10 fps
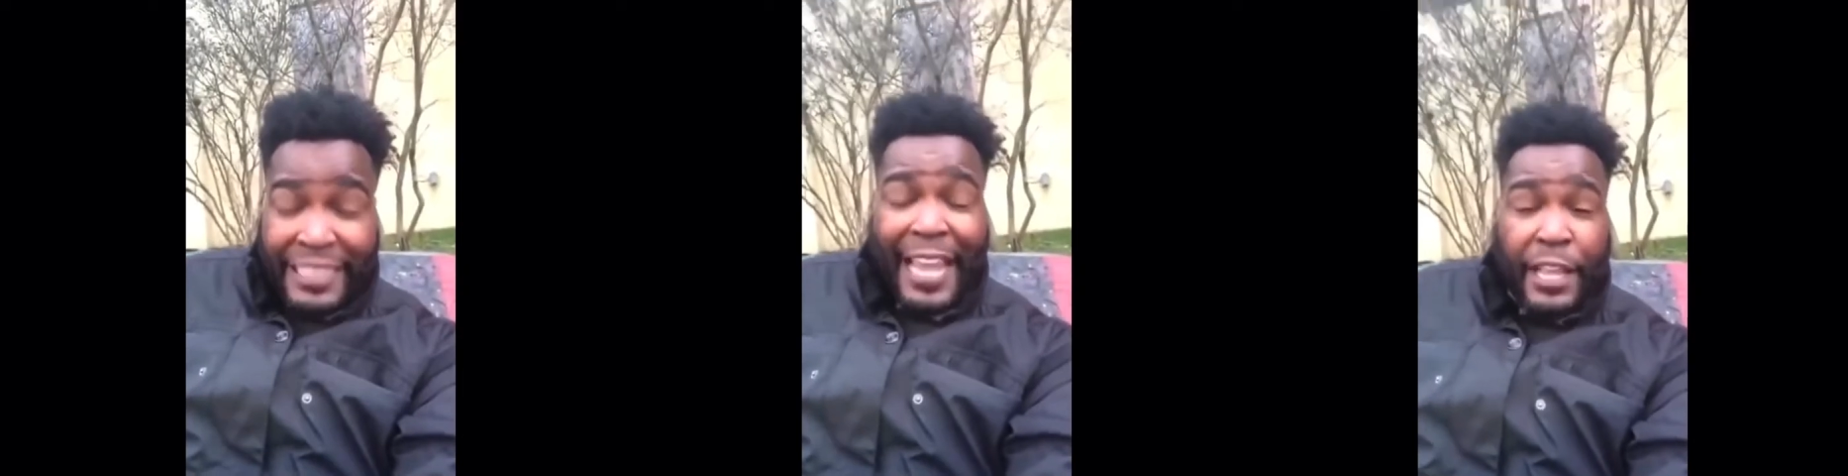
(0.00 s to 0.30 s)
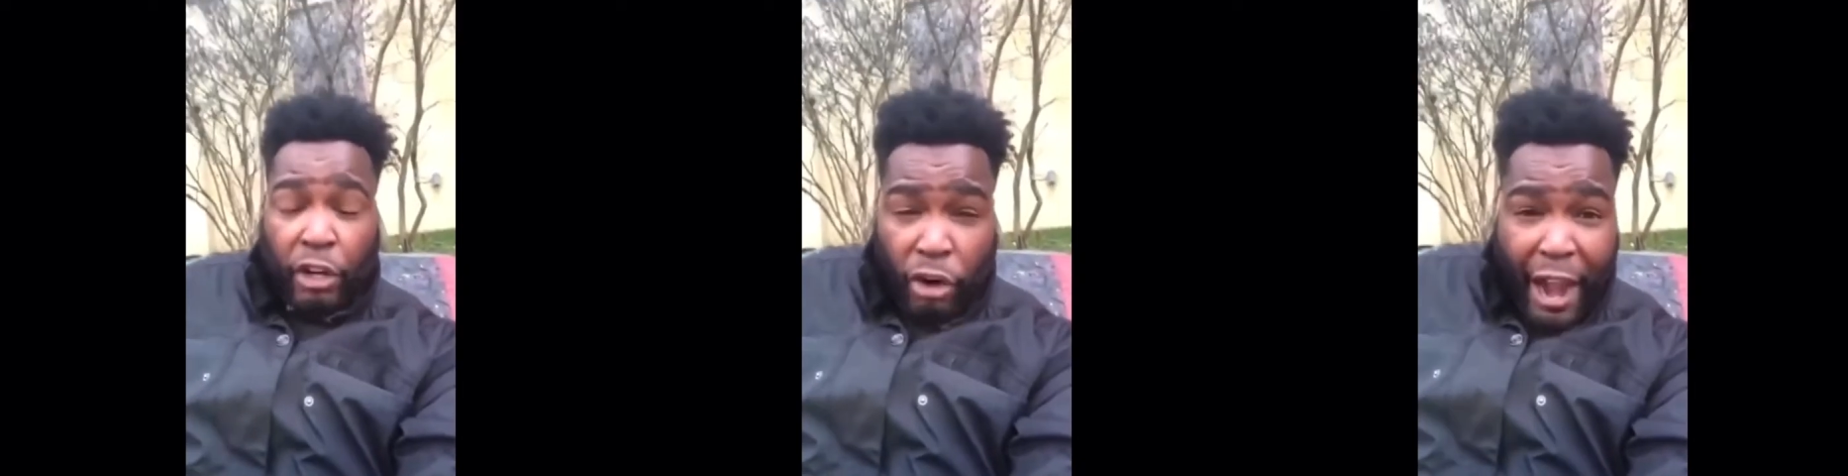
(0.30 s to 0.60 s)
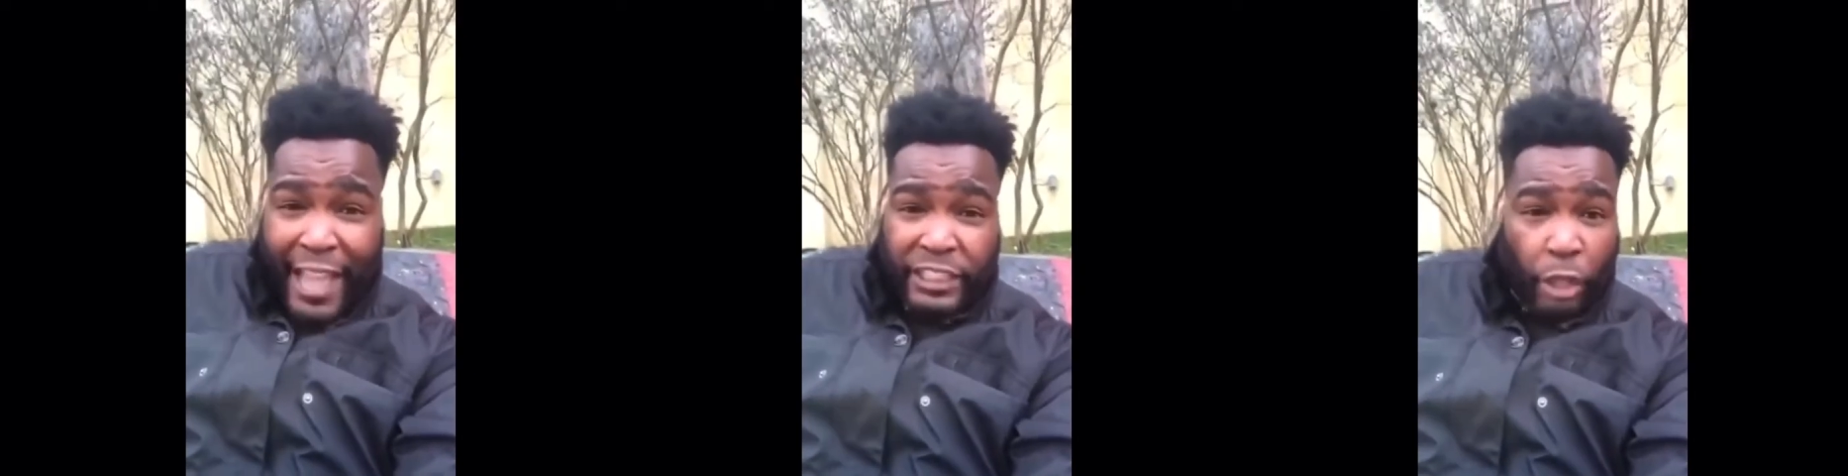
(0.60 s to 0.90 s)
They
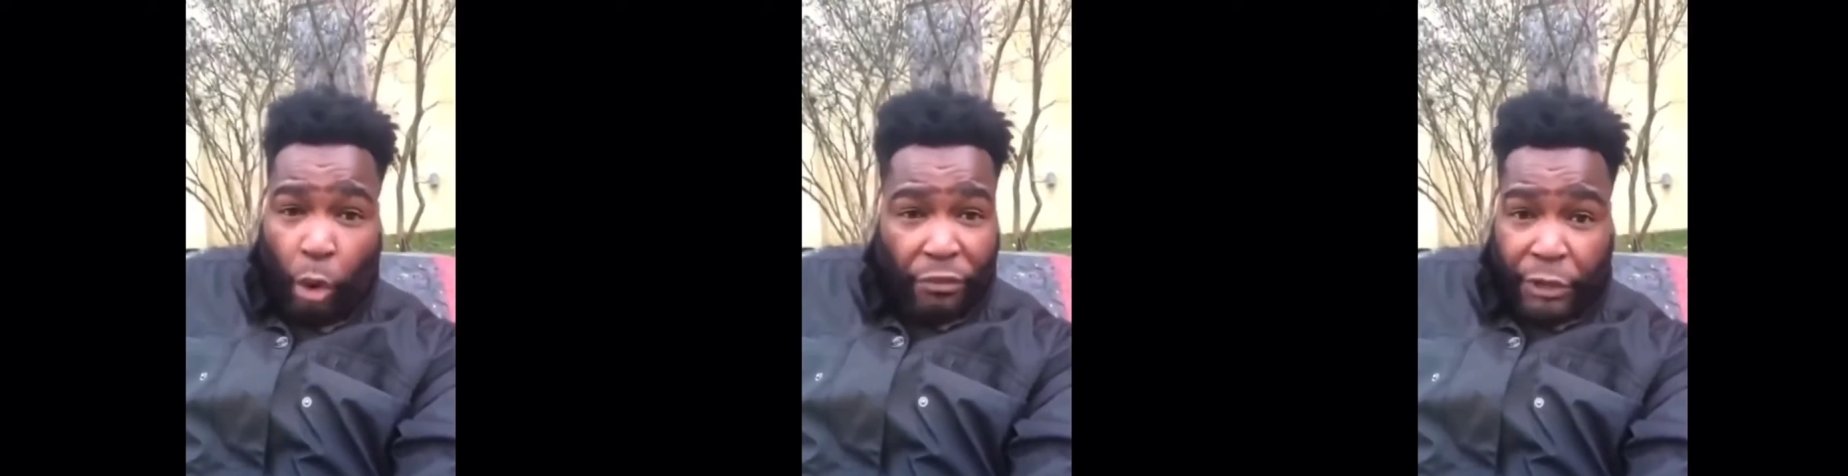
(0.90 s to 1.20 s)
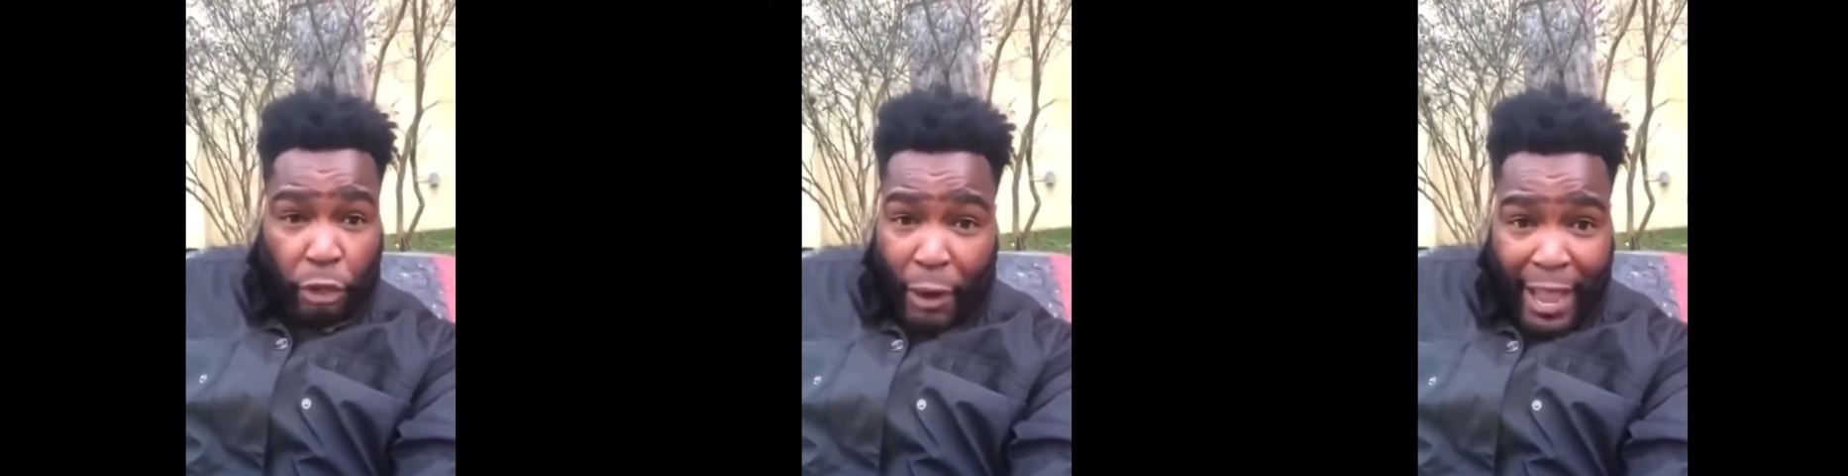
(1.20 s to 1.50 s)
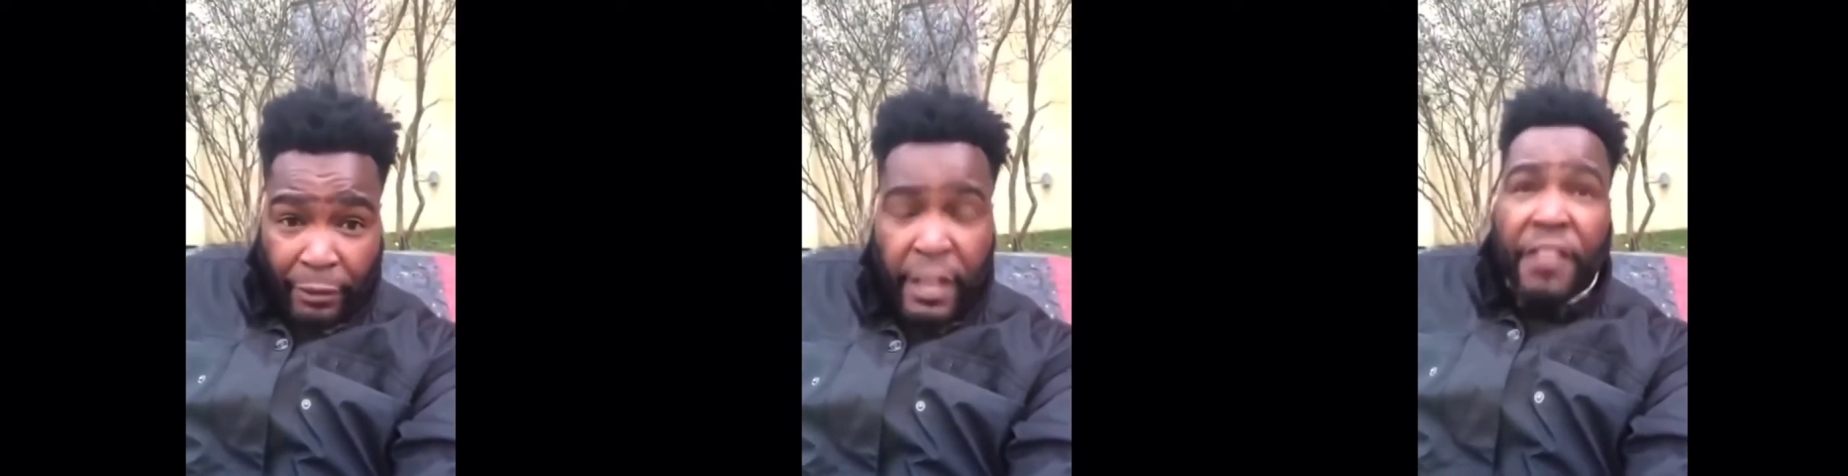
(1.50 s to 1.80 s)
crashed on the
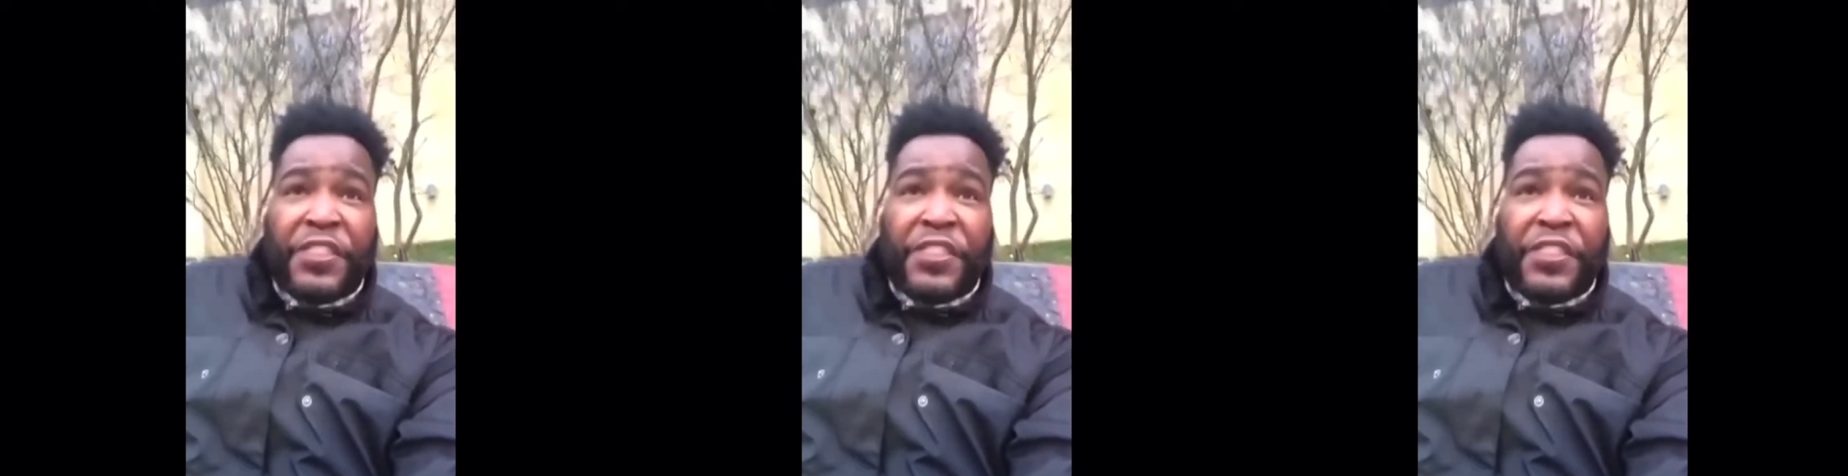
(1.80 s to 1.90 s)
ground.